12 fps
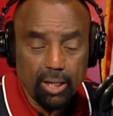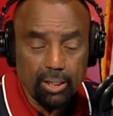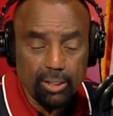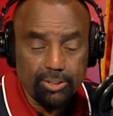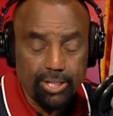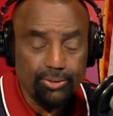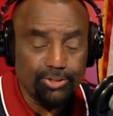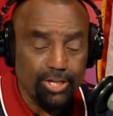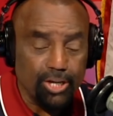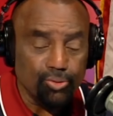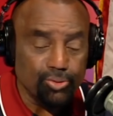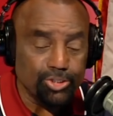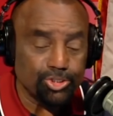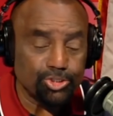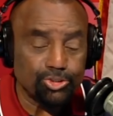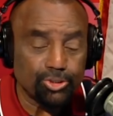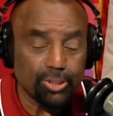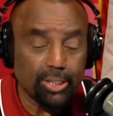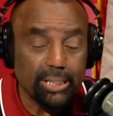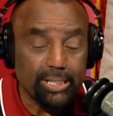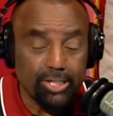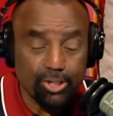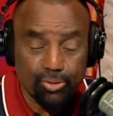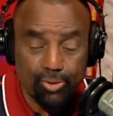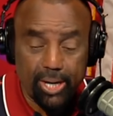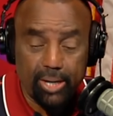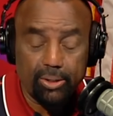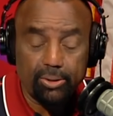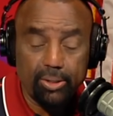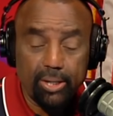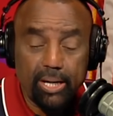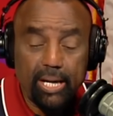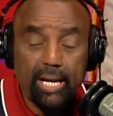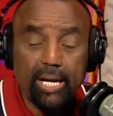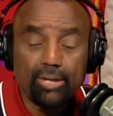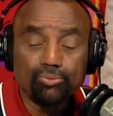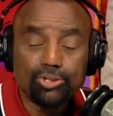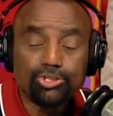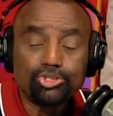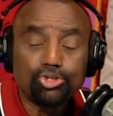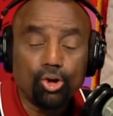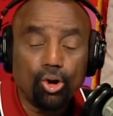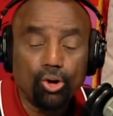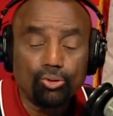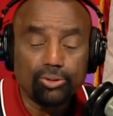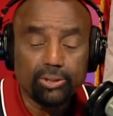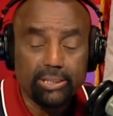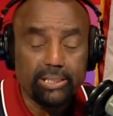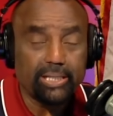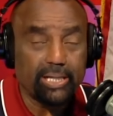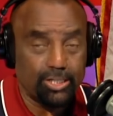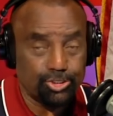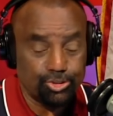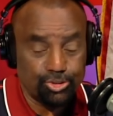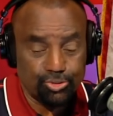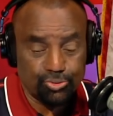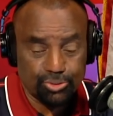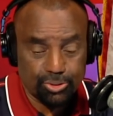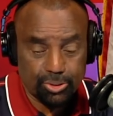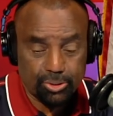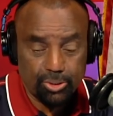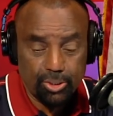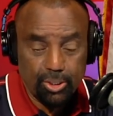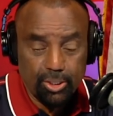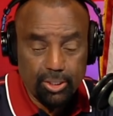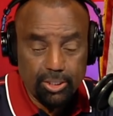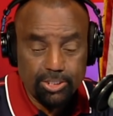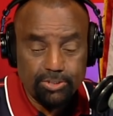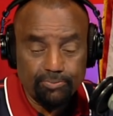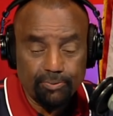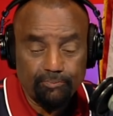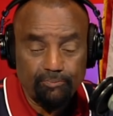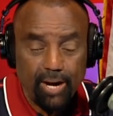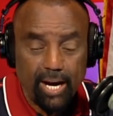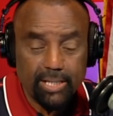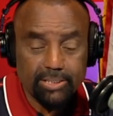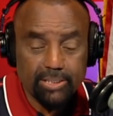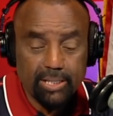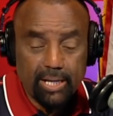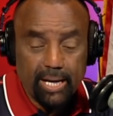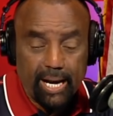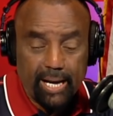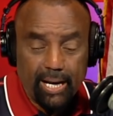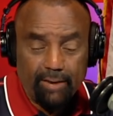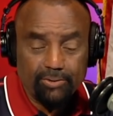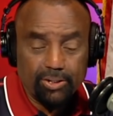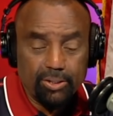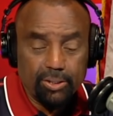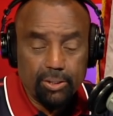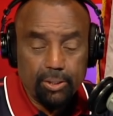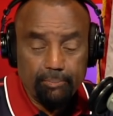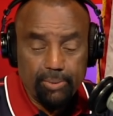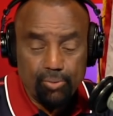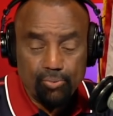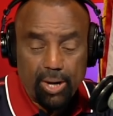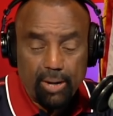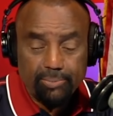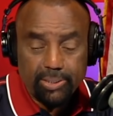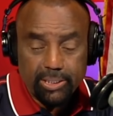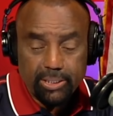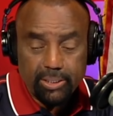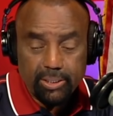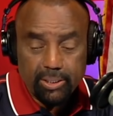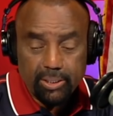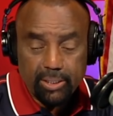uh, that the declaration stood on legal ground and was totally constitutional. This is from Fox. However, Mitt Romney